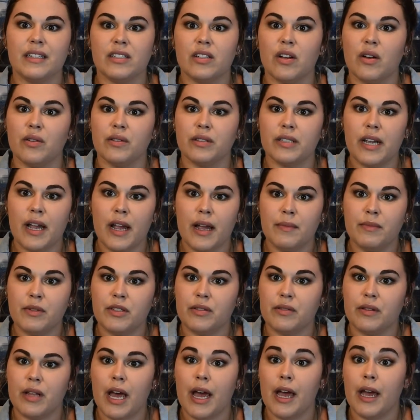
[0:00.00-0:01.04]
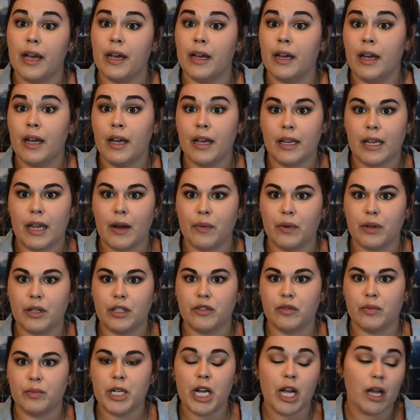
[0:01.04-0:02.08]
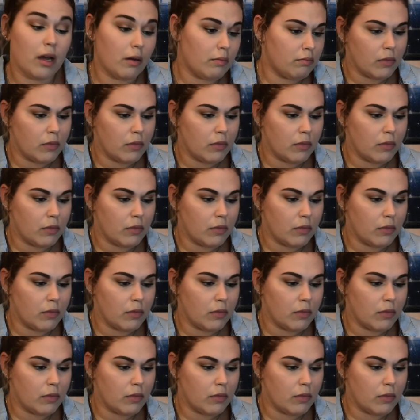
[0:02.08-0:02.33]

this whole time, do they get released from jail?